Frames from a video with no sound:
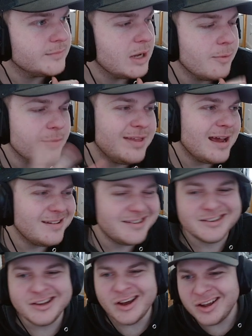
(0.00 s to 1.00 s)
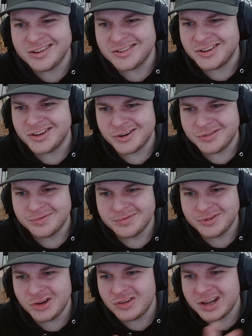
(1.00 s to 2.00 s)
Without his guns, though.
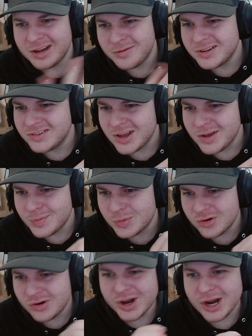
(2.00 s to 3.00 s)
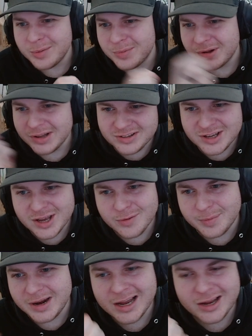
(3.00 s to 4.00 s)
So, like, let's give him credit, but let's give
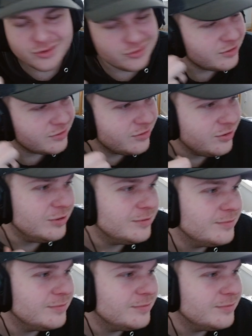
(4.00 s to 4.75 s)
him an asterisk, too.